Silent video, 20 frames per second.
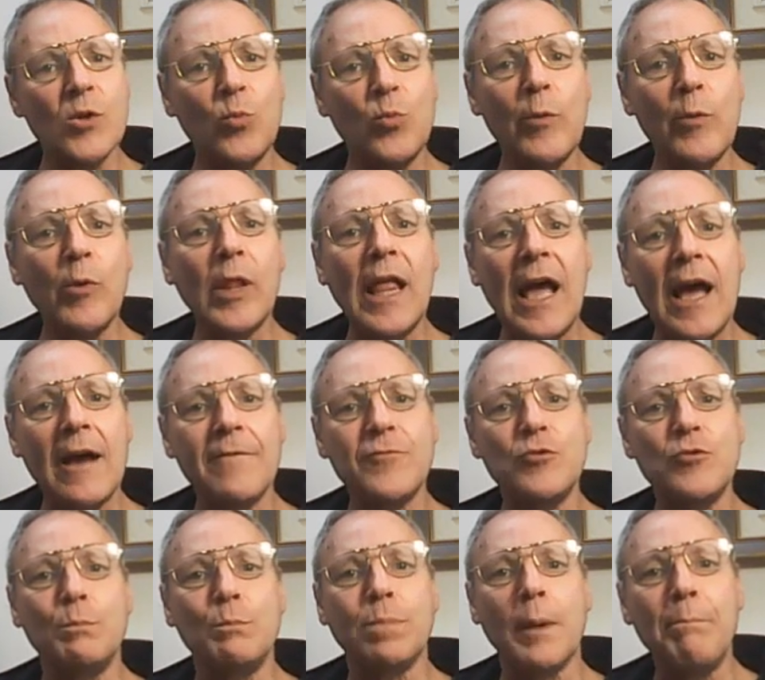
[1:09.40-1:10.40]
we will have to
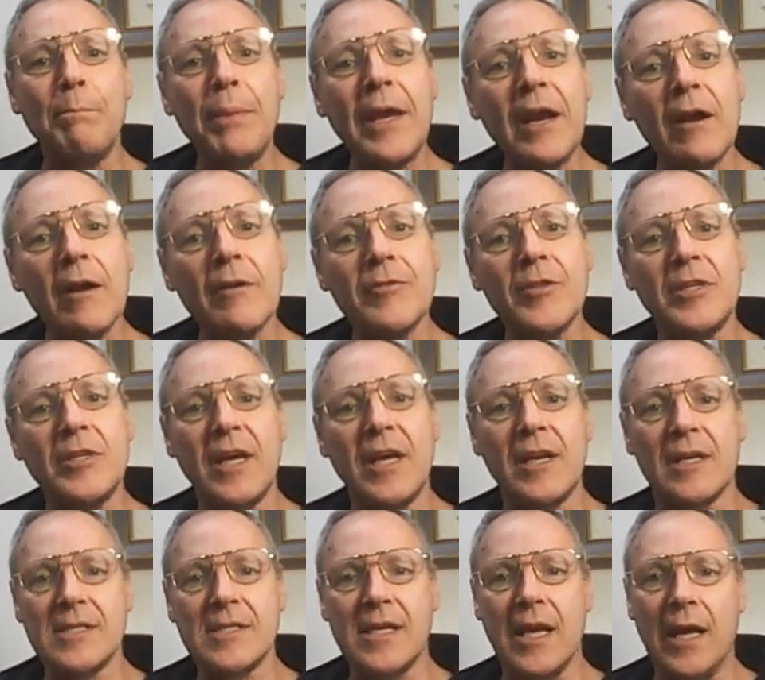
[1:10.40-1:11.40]
prepare the data
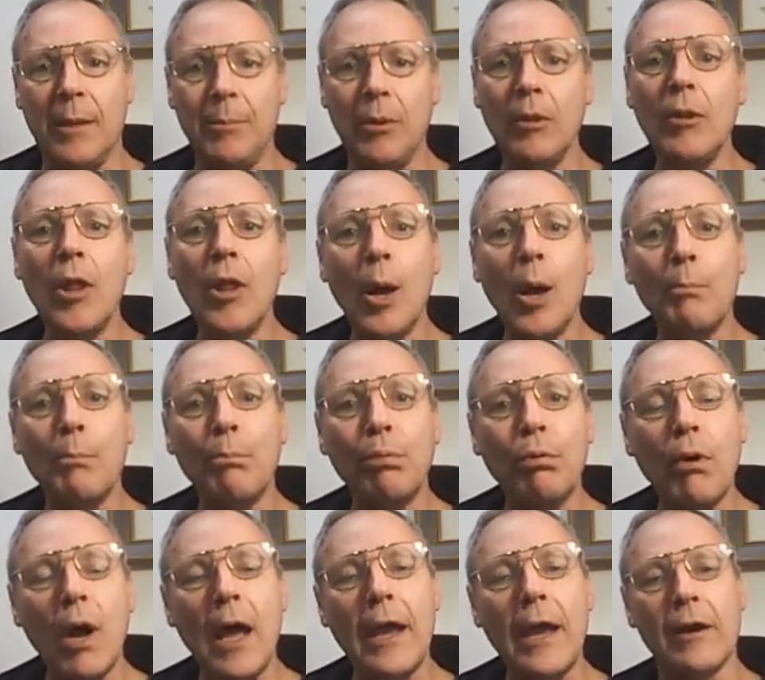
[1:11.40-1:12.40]
sample
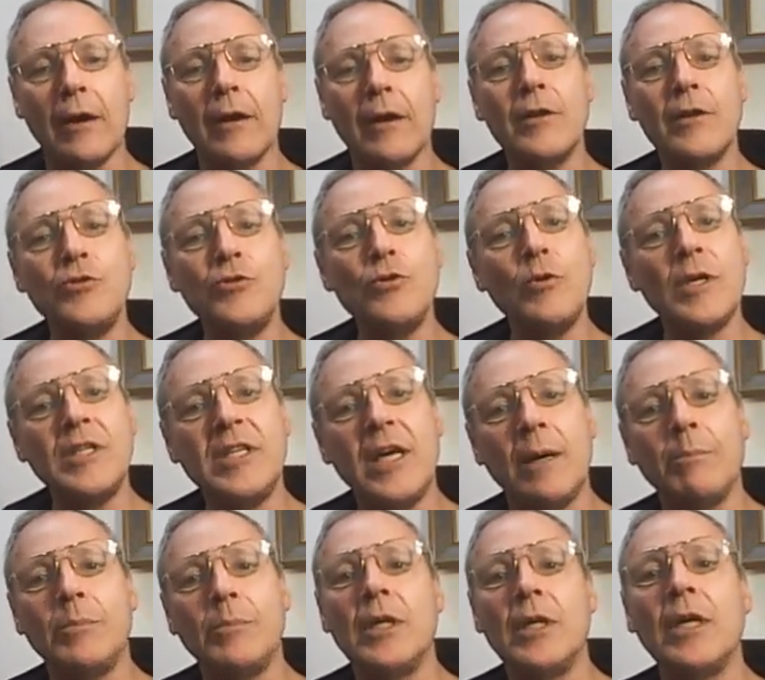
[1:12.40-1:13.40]
prior to
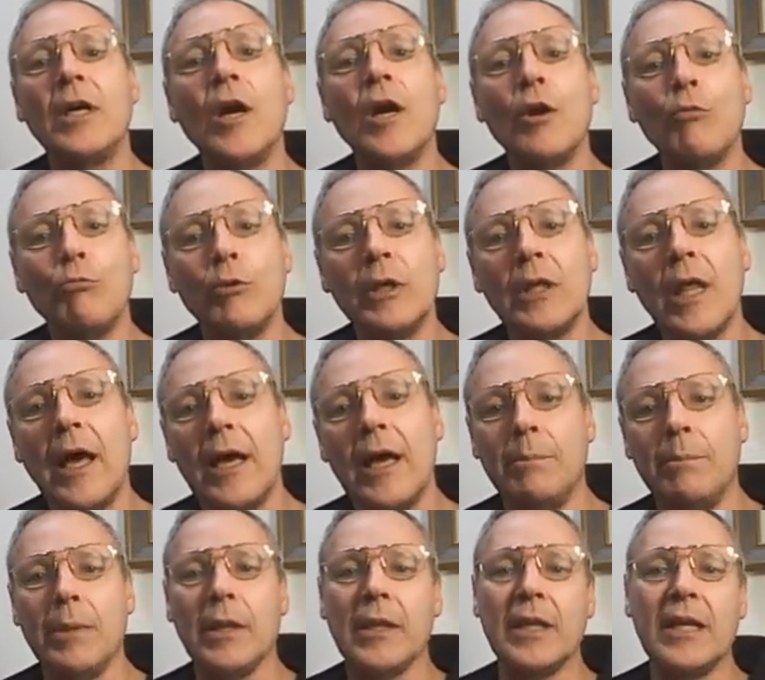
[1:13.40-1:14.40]
attempting
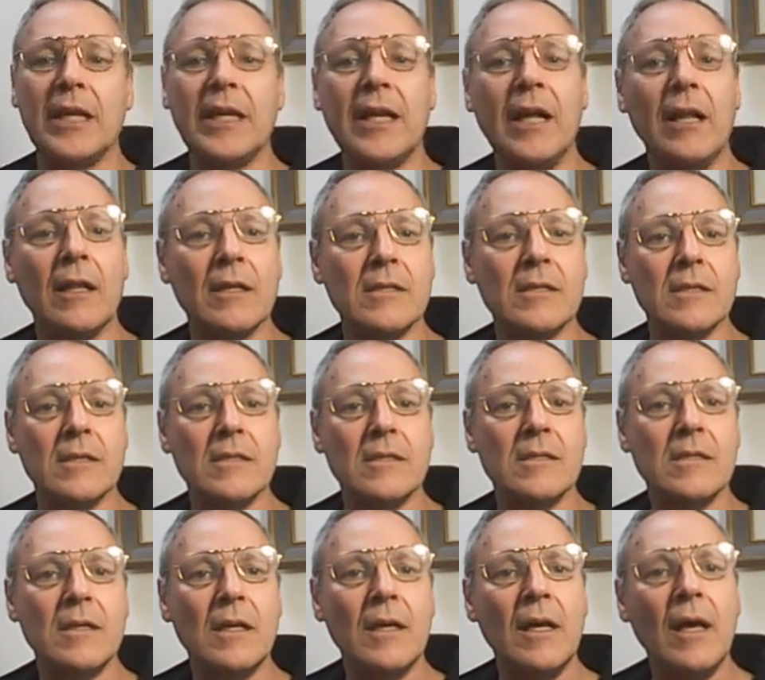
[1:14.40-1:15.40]
reliability analysis.
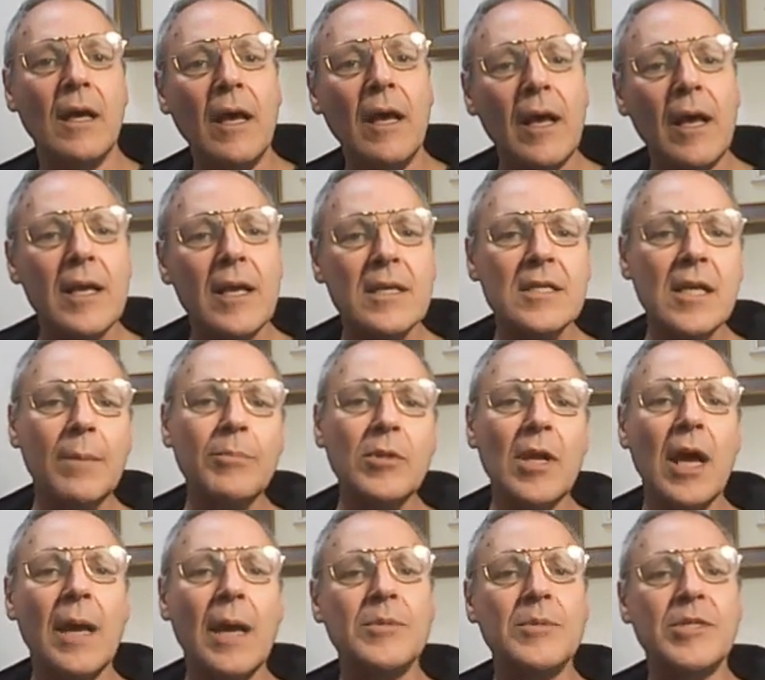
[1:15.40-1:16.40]

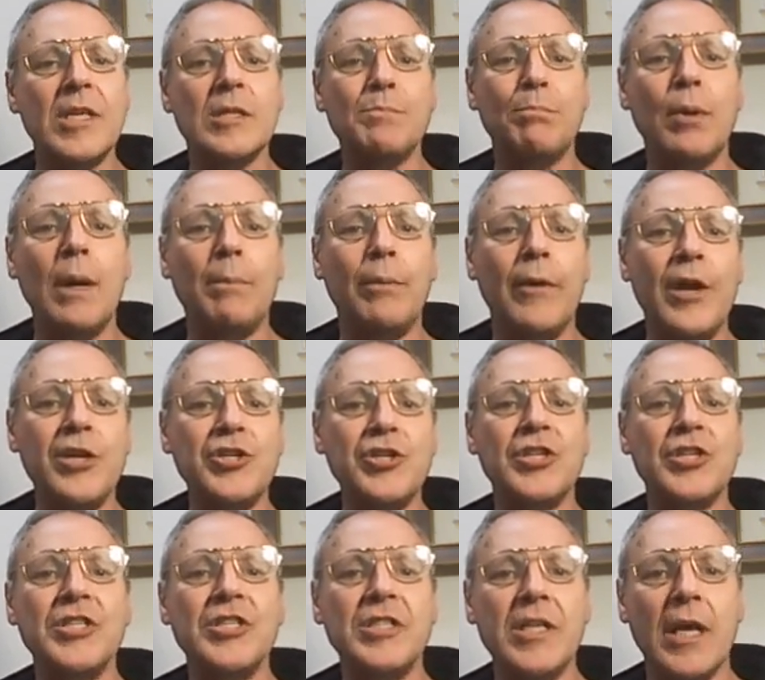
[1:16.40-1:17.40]
Sometimes this preparation
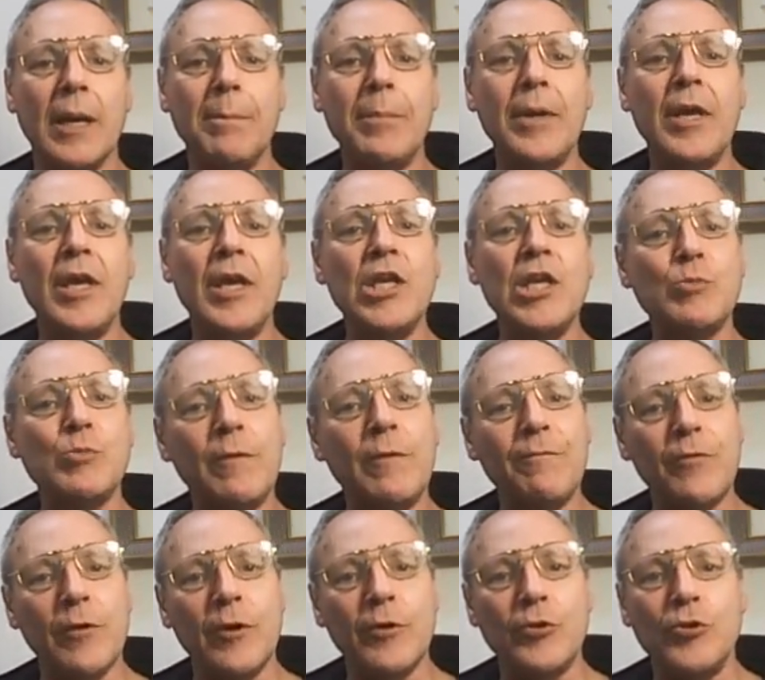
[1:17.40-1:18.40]
step is
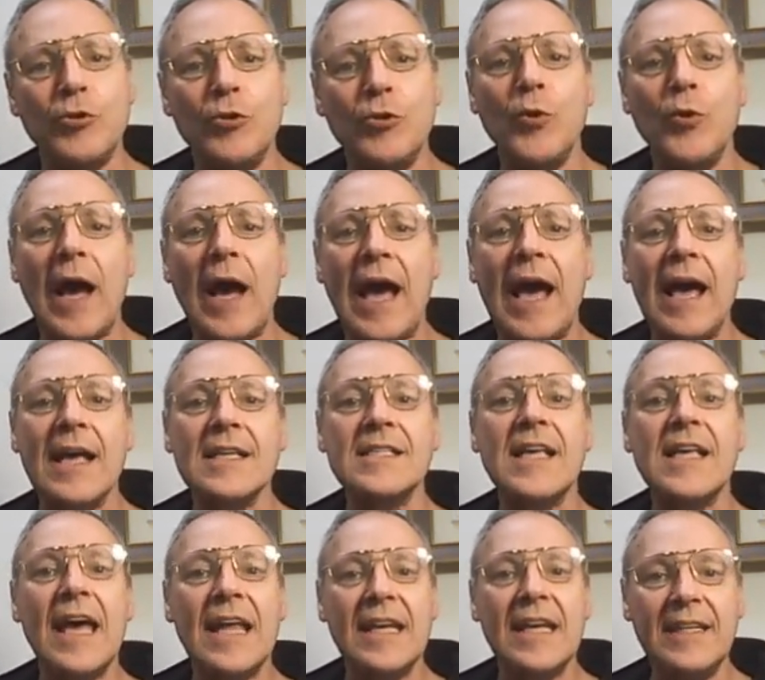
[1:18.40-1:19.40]
referred to as
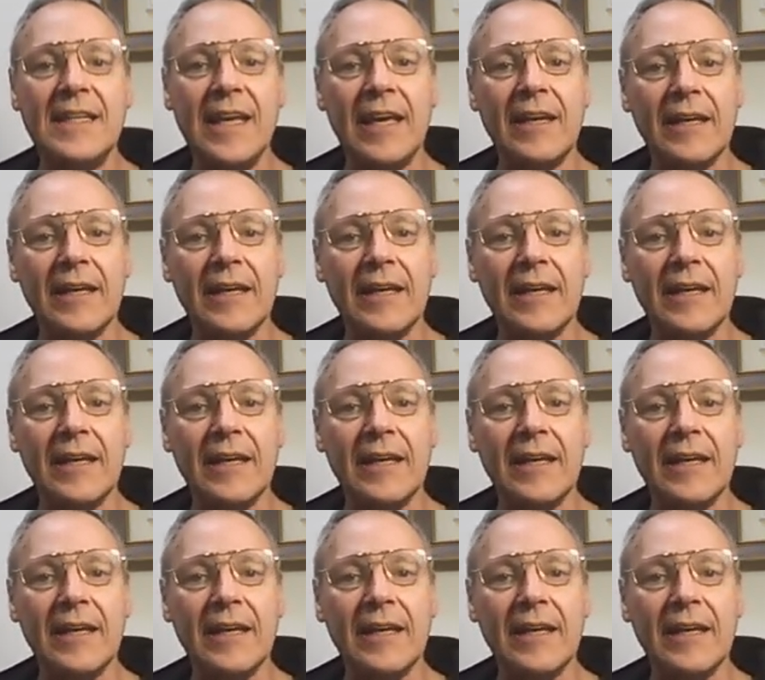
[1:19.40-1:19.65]
data